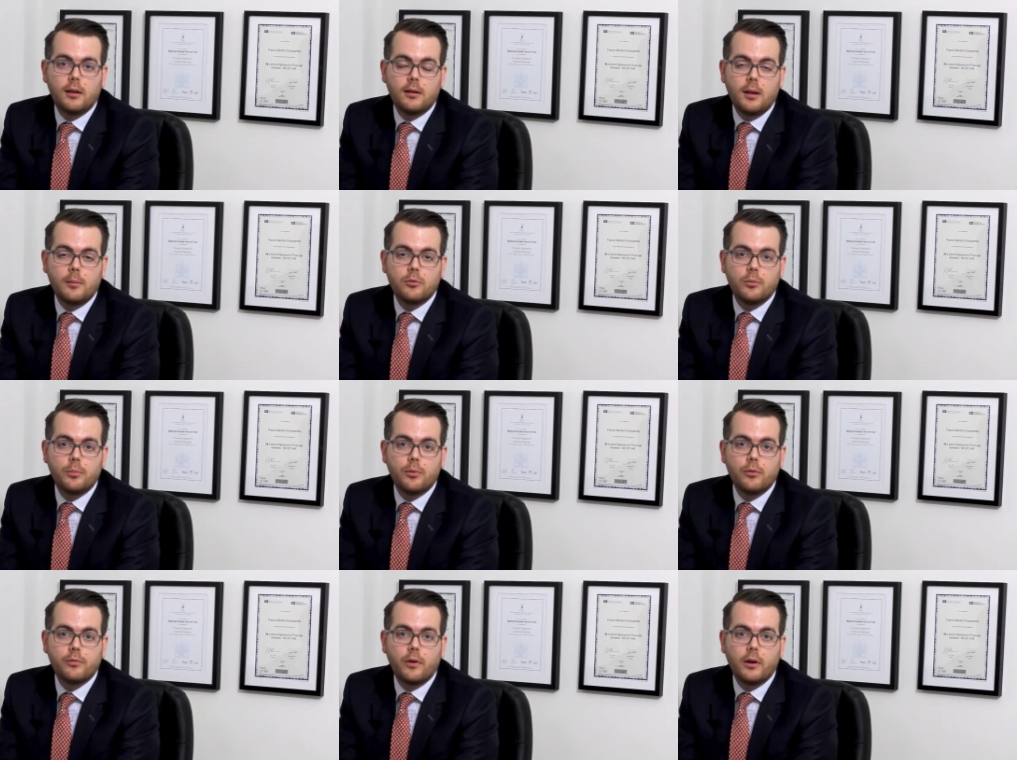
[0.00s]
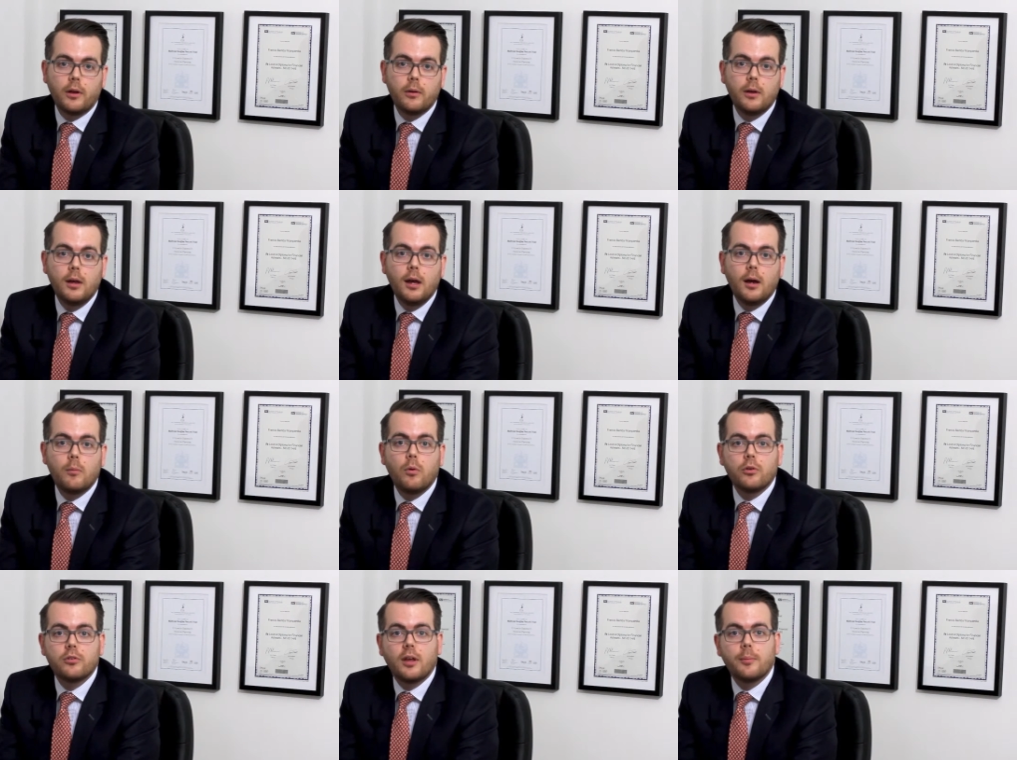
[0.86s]
Neptune portfolio and
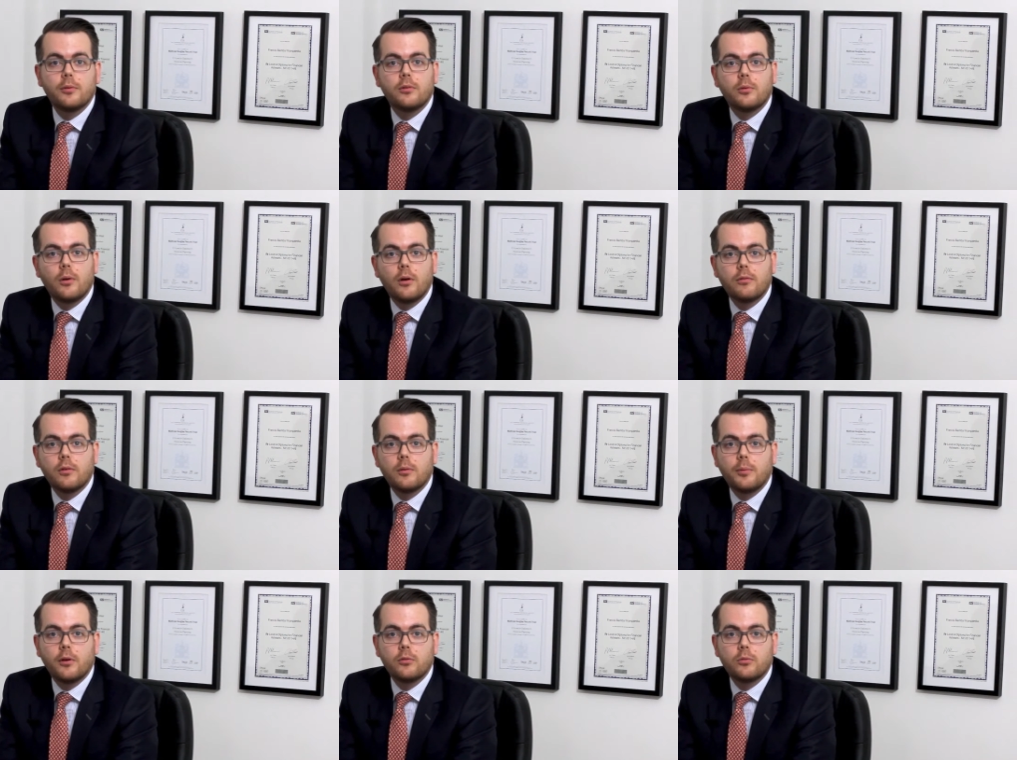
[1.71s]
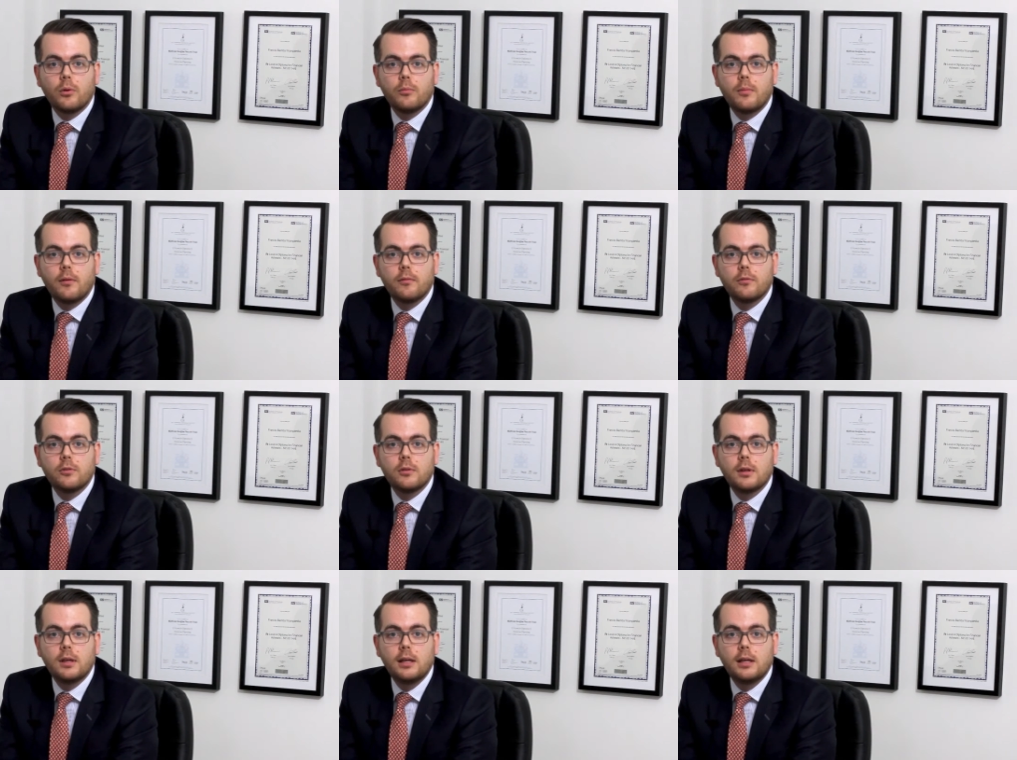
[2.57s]
what's happened to it over the past 12 months.